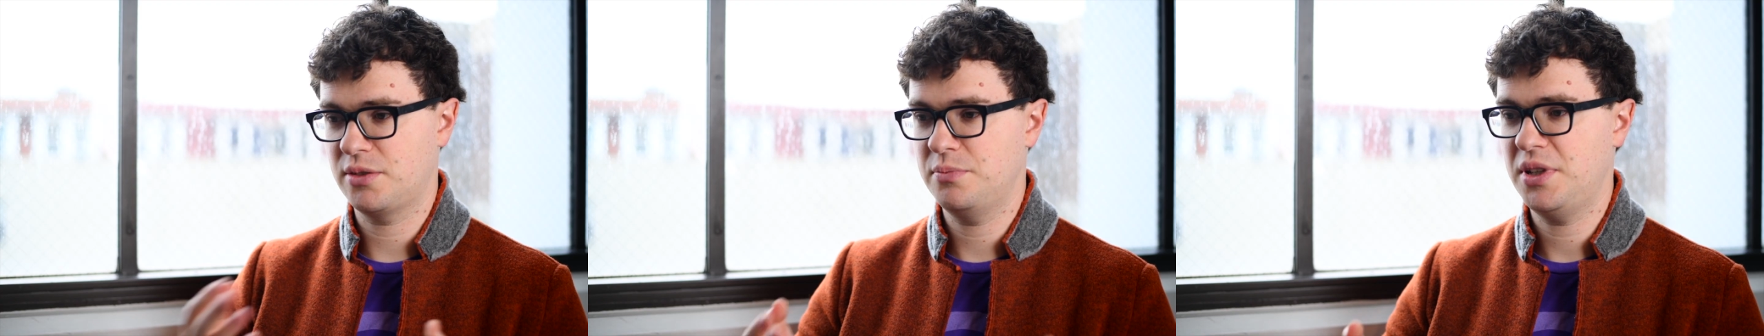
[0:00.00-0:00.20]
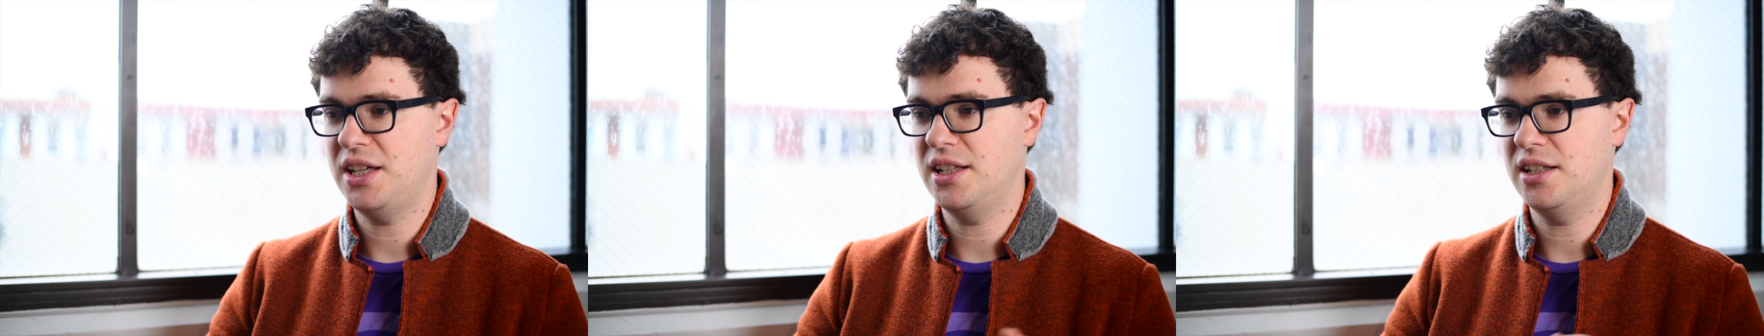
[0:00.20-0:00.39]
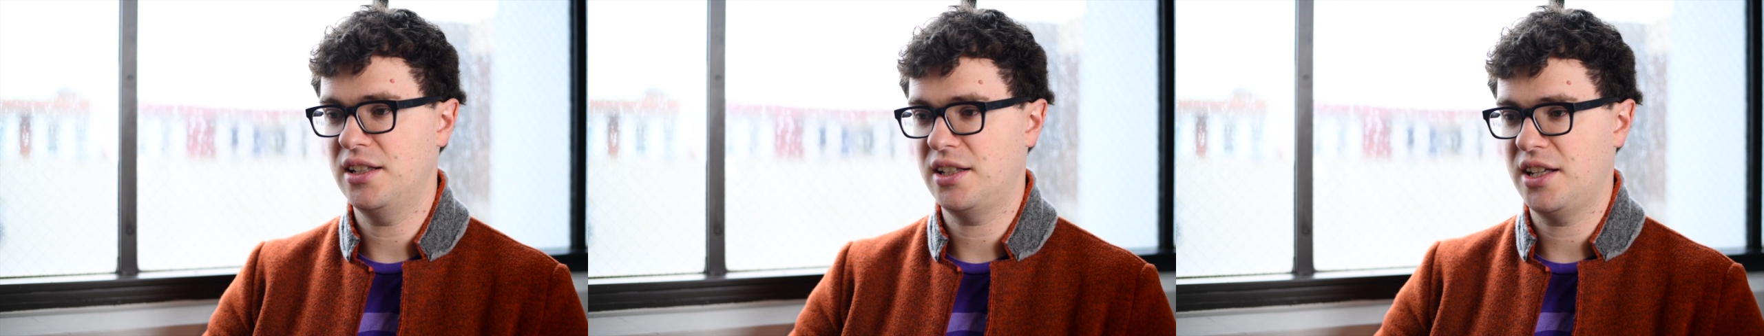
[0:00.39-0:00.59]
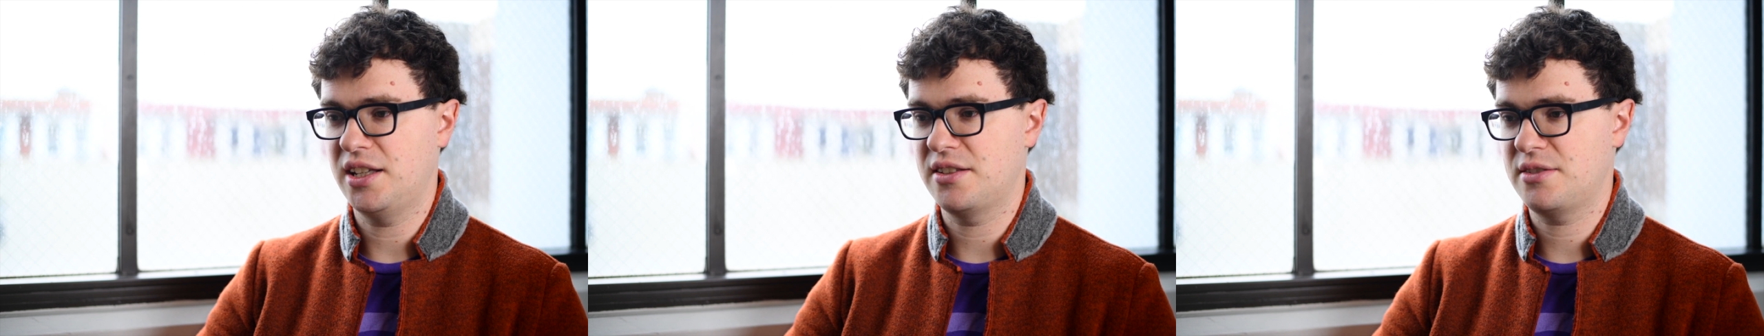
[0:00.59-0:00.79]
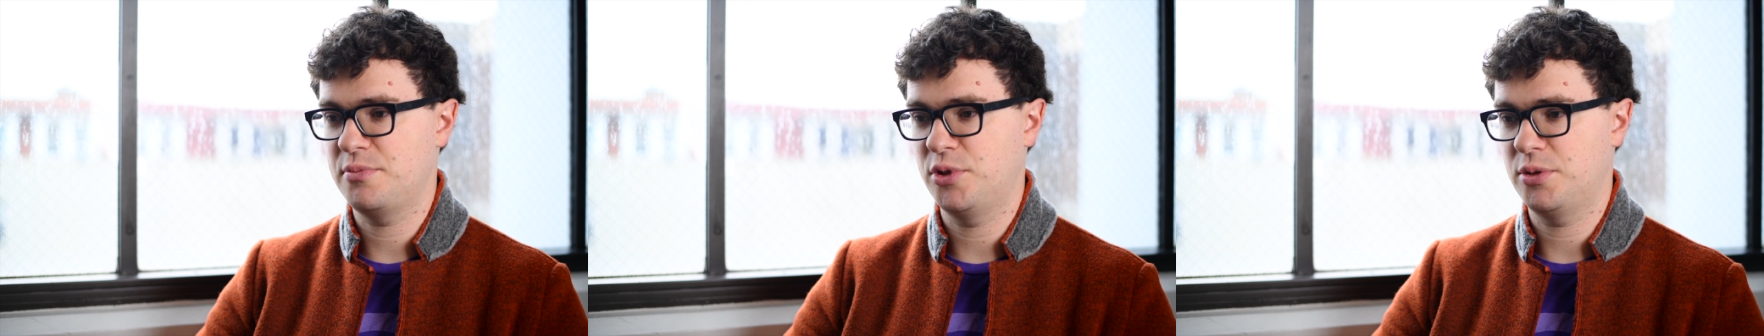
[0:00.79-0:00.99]
competing
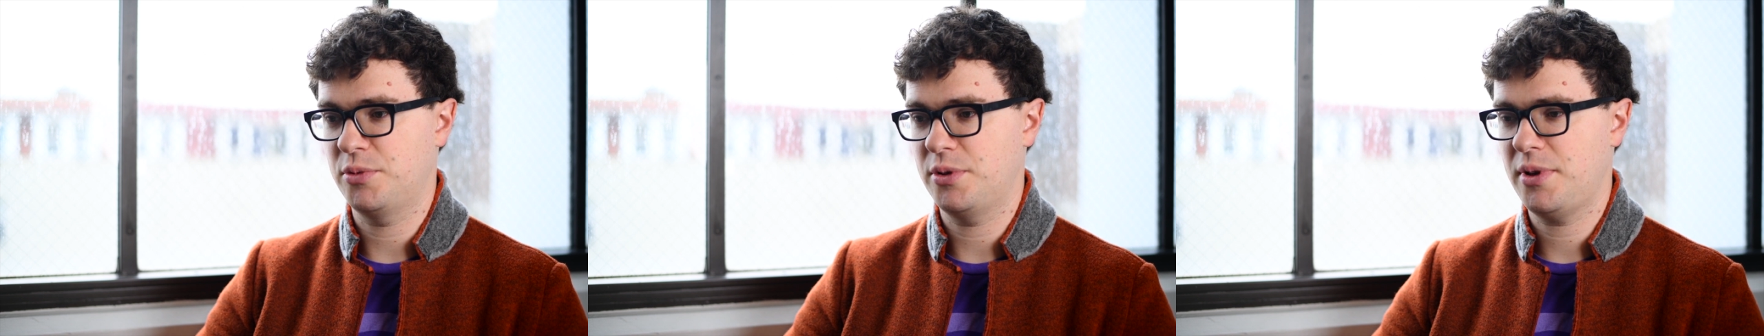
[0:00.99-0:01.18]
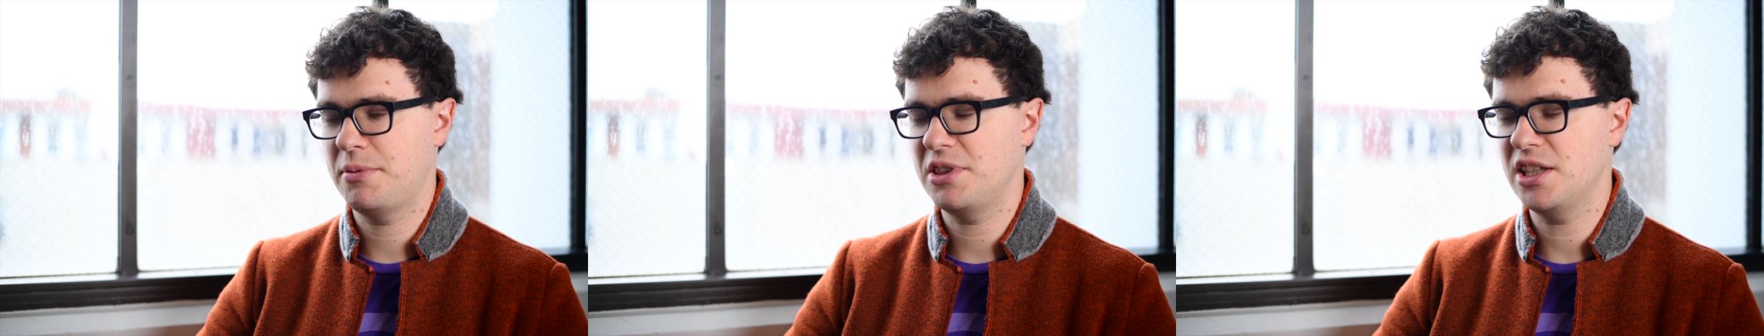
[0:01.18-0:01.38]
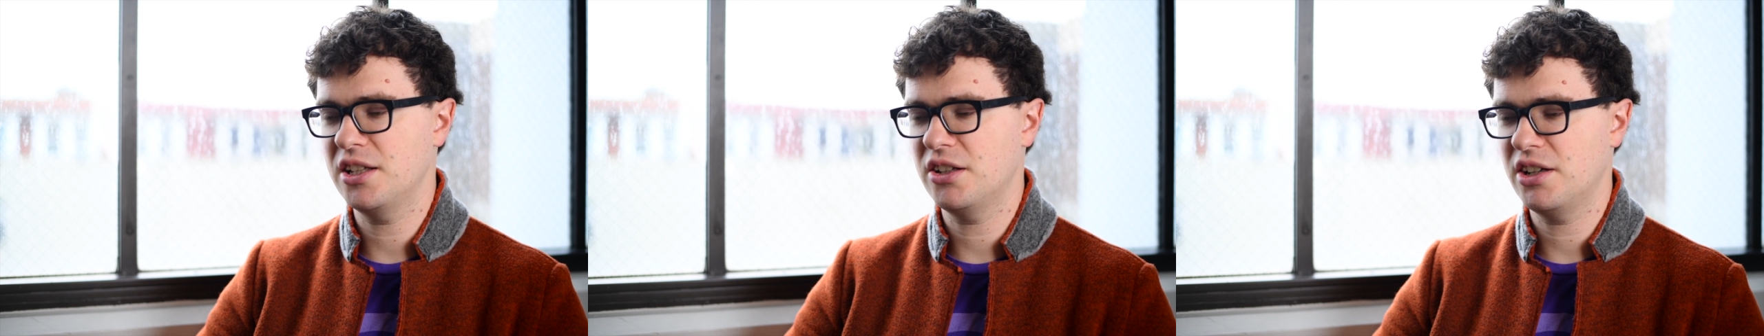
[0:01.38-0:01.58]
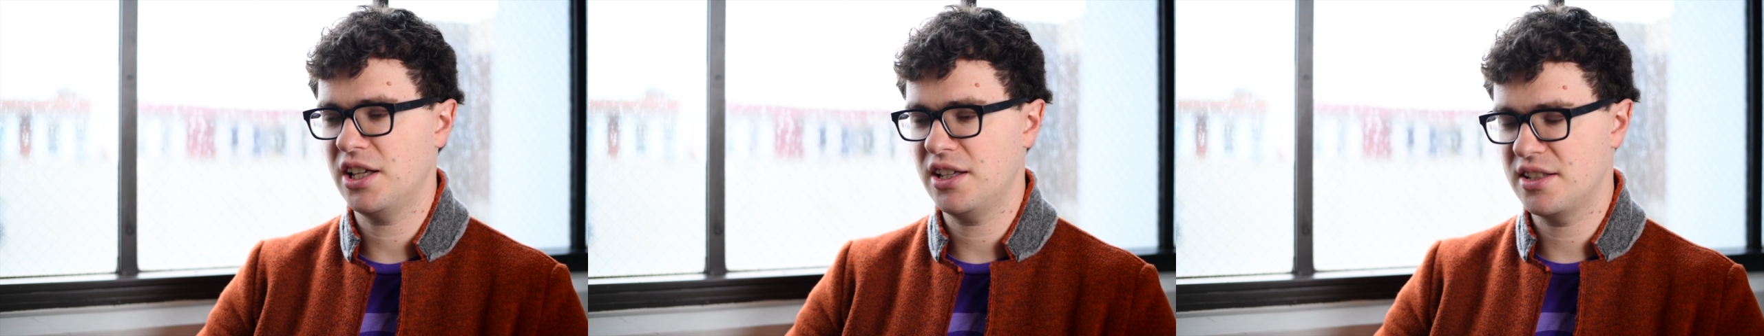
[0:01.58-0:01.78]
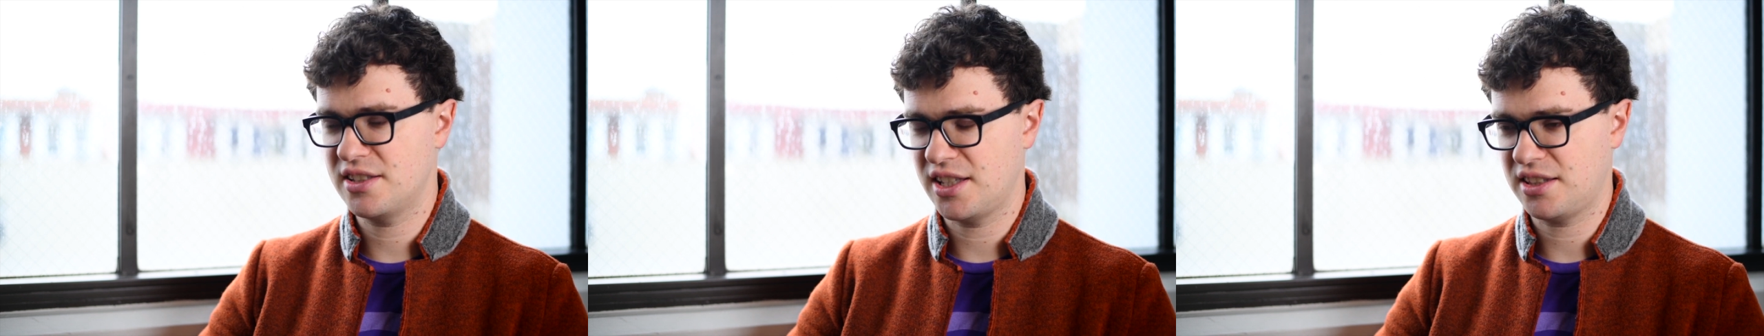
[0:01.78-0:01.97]
against more and more. I mean, the
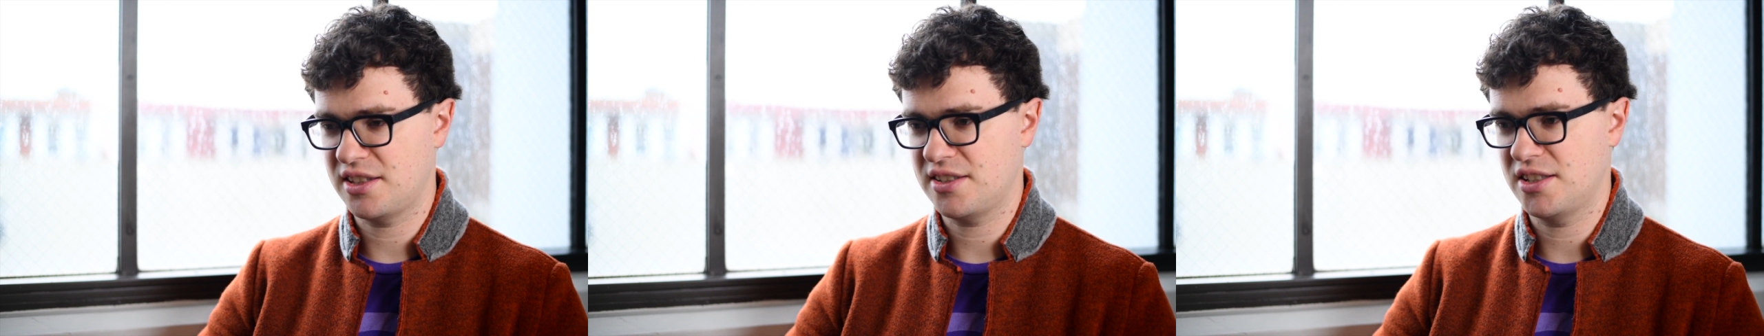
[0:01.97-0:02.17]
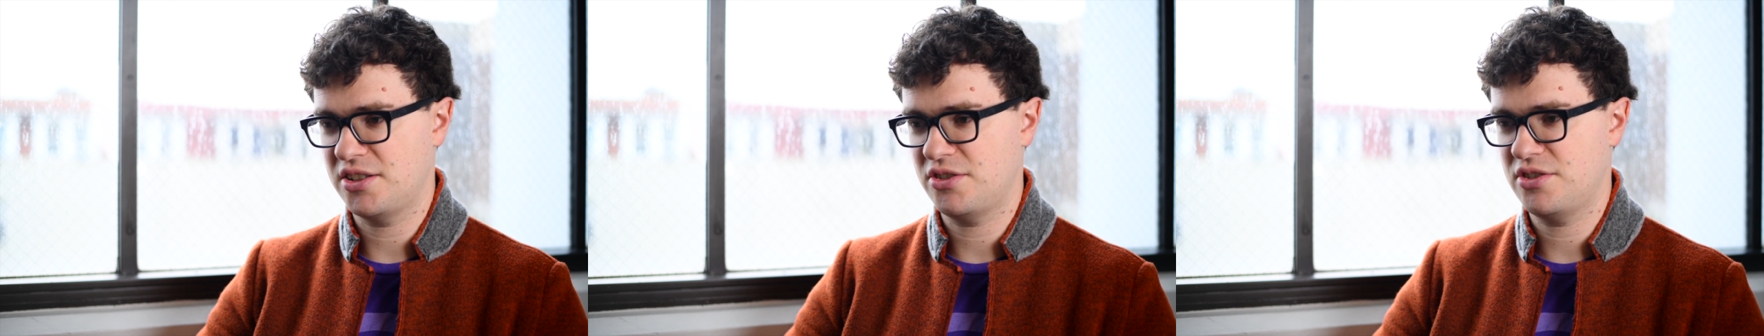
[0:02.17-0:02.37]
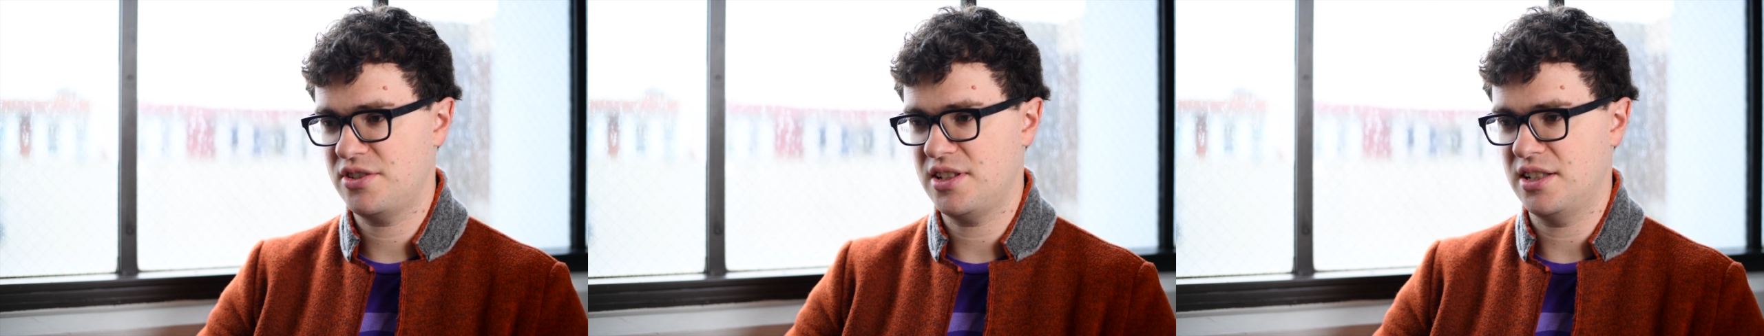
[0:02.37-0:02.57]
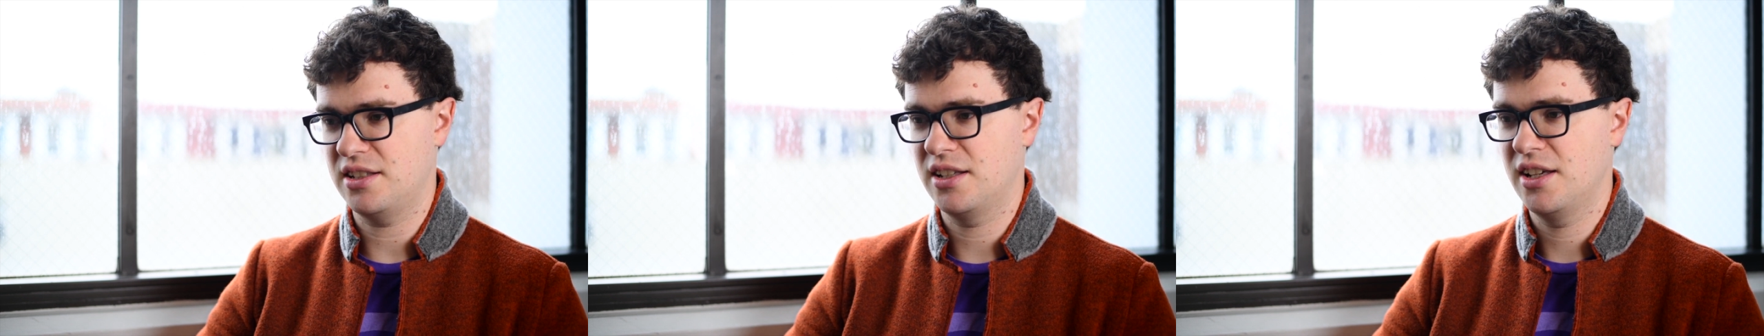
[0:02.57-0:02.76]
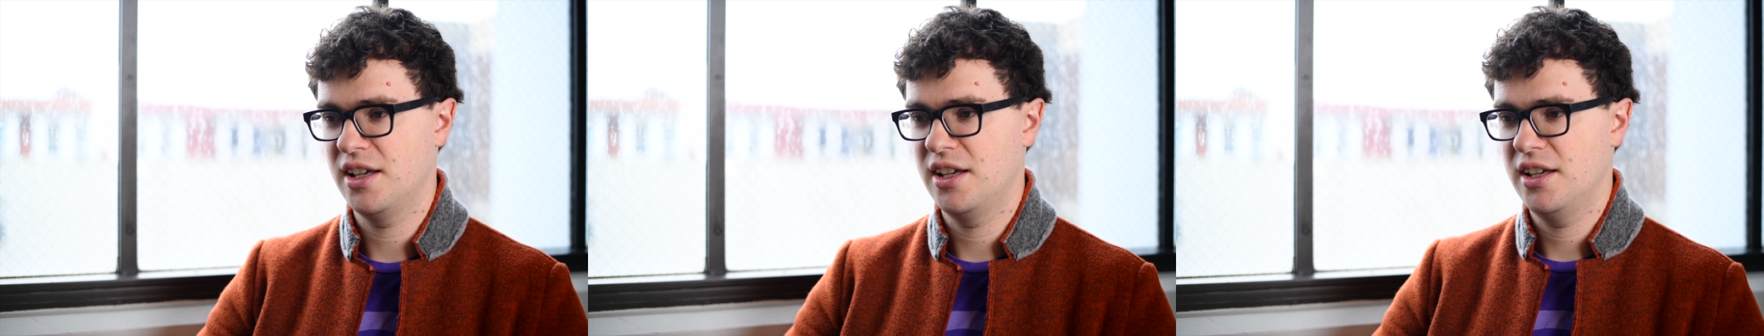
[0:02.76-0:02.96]
internet is like this interesting